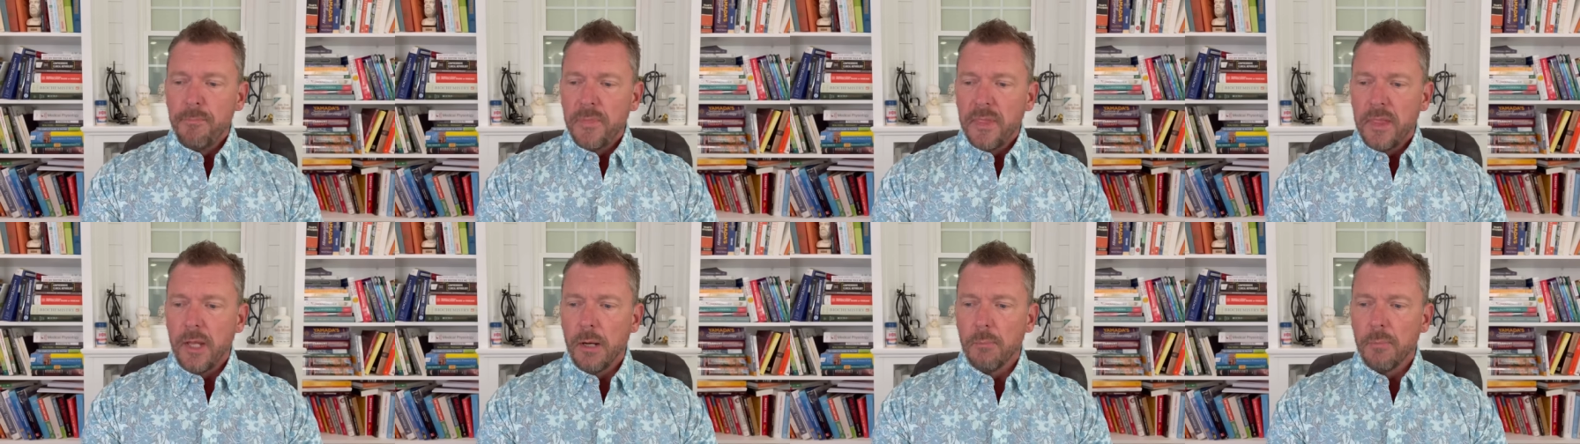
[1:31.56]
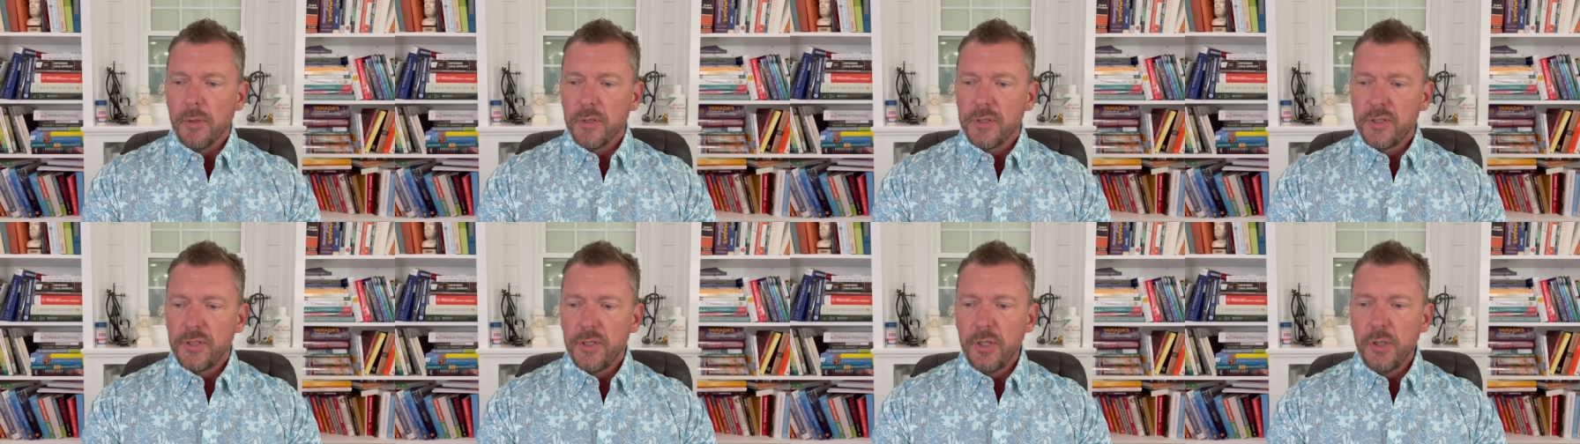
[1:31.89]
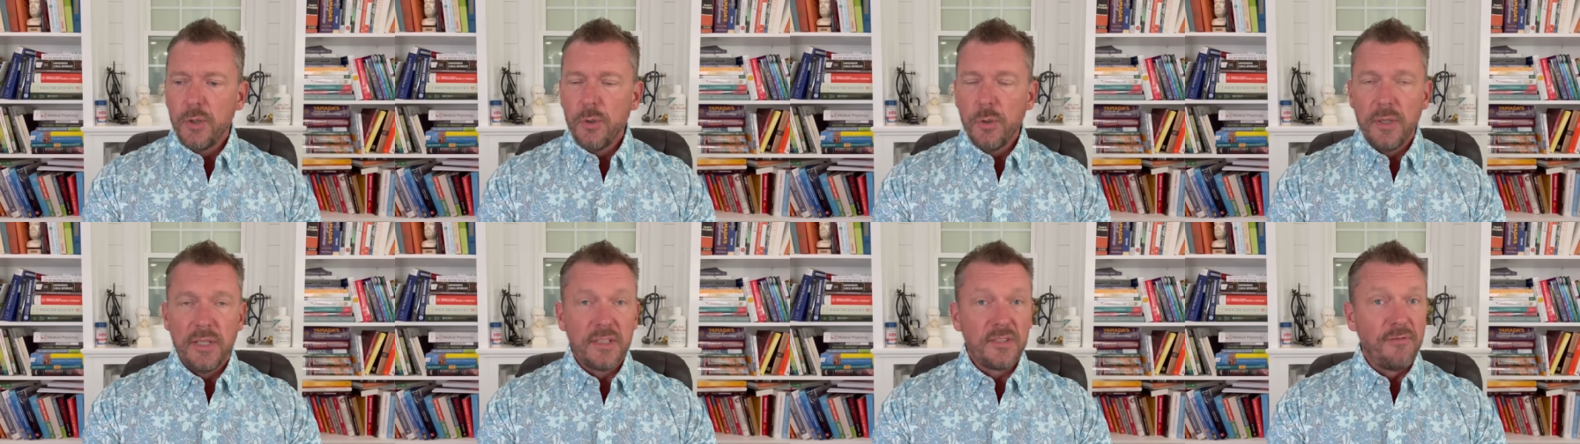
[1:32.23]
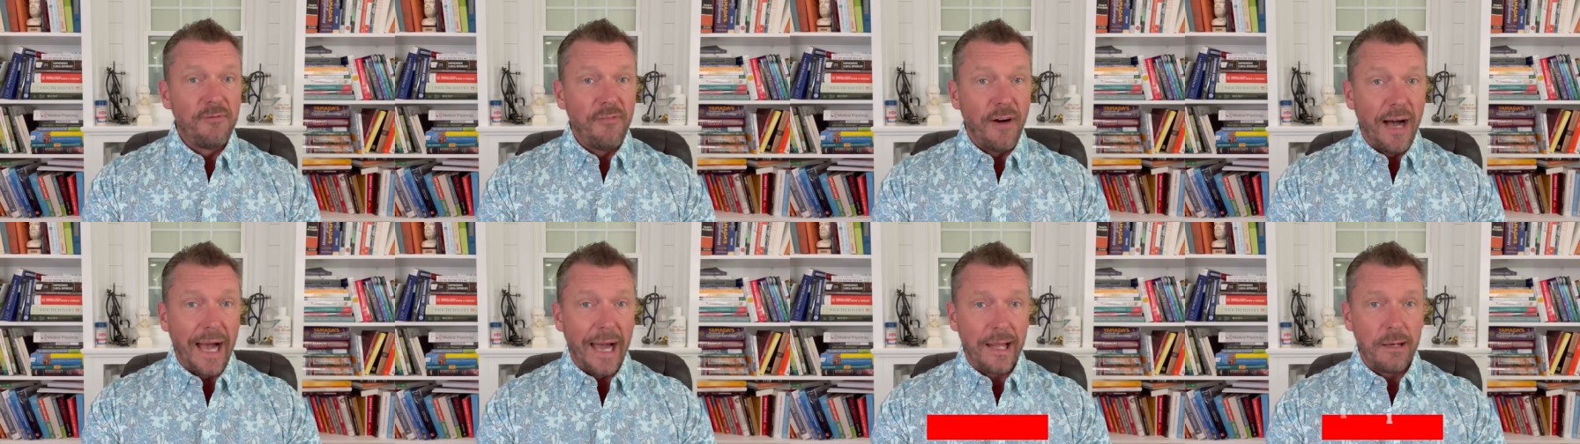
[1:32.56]
Number two is
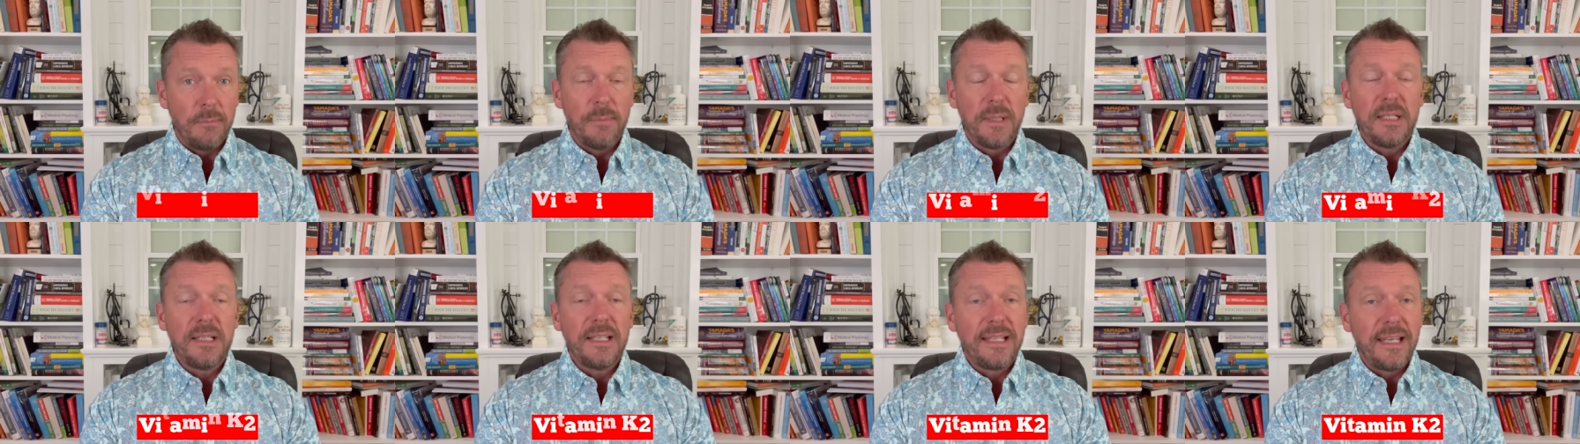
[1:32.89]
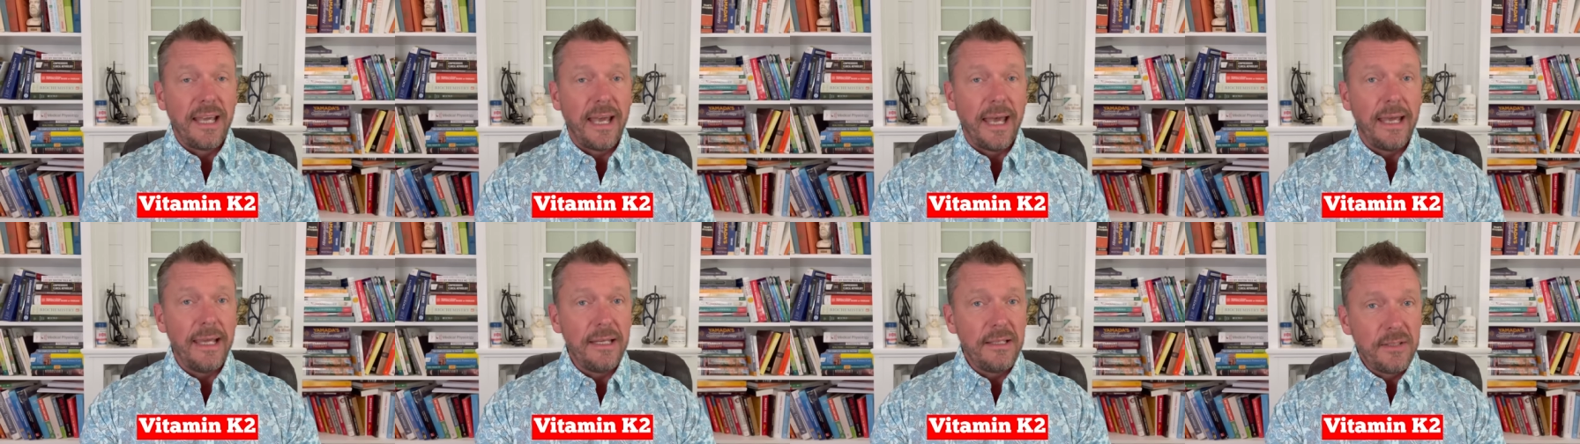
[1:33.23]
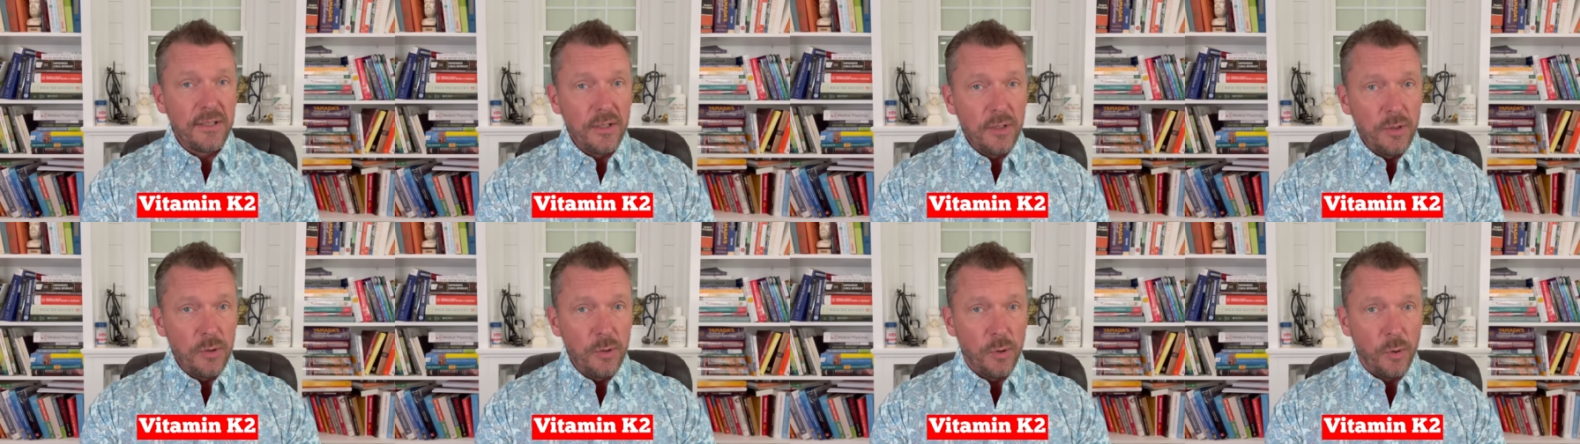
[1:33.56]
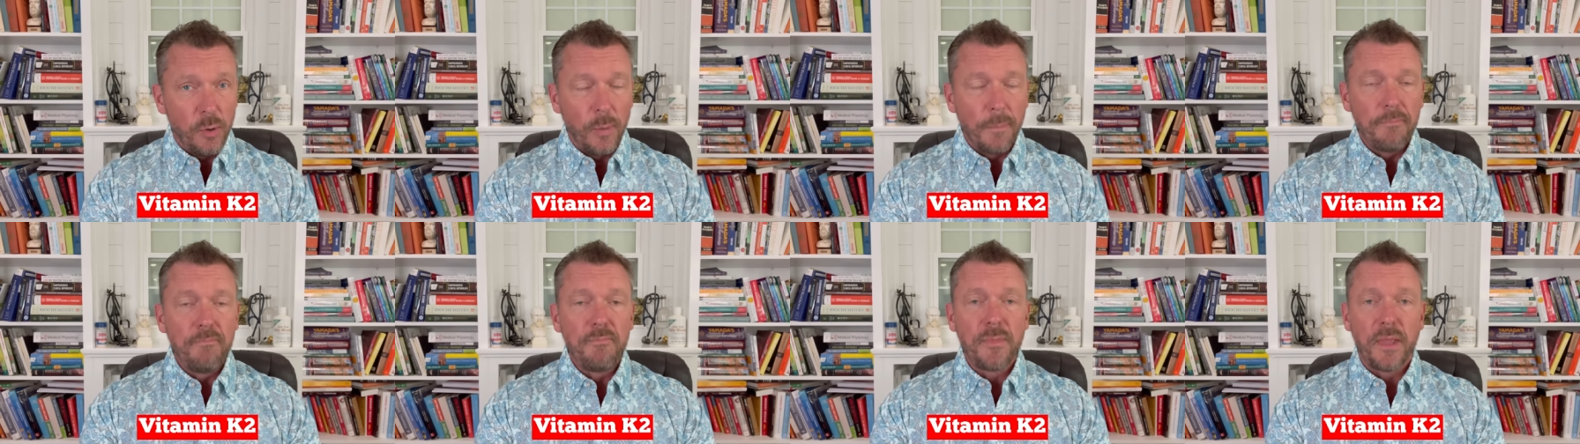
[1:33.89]
vitamin
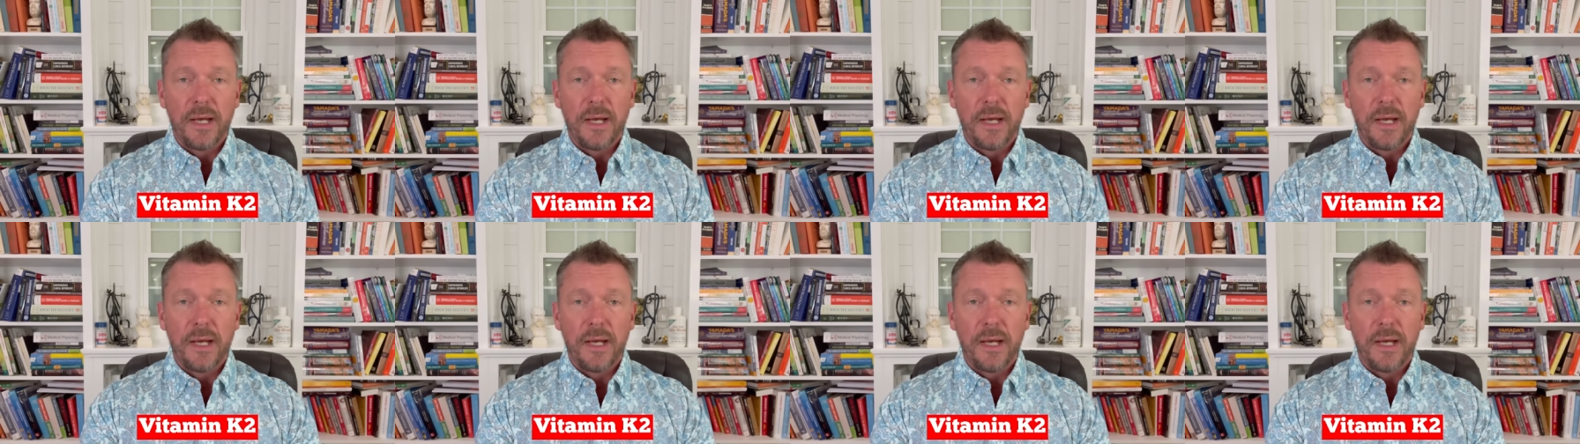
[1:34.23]
K2.